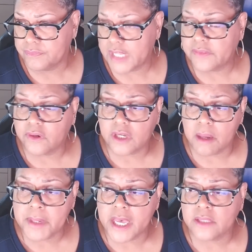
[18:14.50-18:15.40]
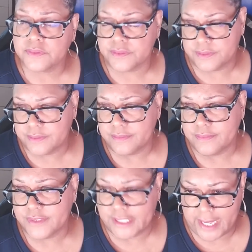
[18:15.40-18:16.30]
And they're coming out
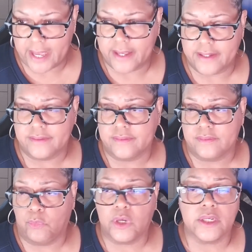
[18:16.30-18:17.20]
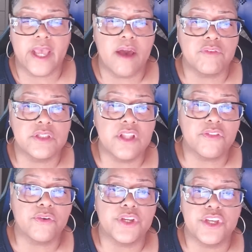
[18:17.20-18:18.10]
today. We're going to have
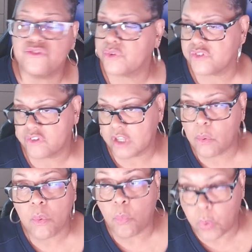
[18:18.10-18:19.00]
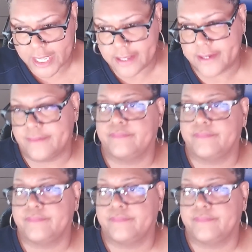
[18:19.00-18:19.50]
another interesting week